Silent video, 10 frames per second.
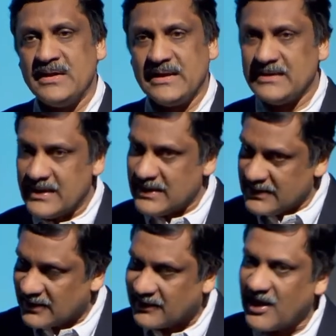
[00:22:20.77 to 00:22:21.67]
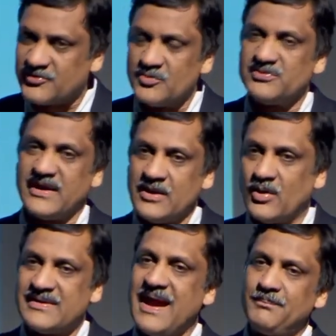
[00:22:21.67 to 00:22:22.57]
in a classroom setting
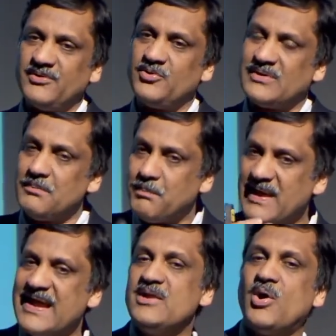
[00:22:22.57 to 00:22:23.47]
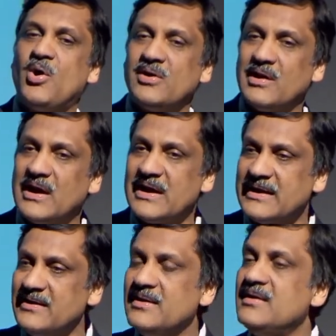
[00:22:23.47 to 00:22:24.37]
on campus, you can blend
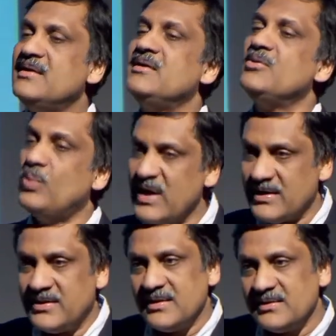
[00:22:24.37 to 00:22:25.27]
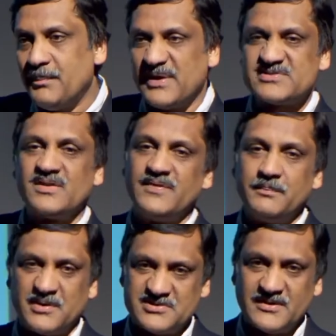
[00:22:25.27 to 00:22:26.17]
online with the best of
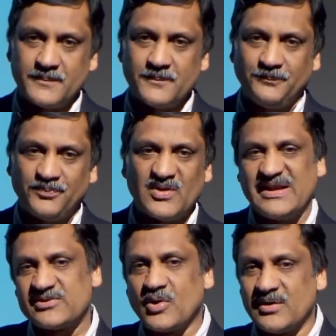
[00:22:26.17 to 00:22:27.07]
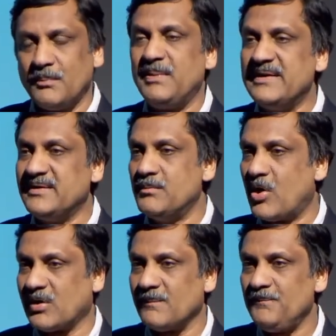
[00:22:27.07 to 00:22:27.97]
in-person. That's called a blended
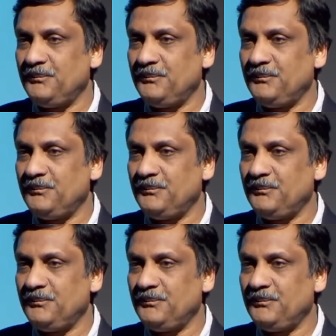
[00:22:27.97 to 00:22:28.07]
model.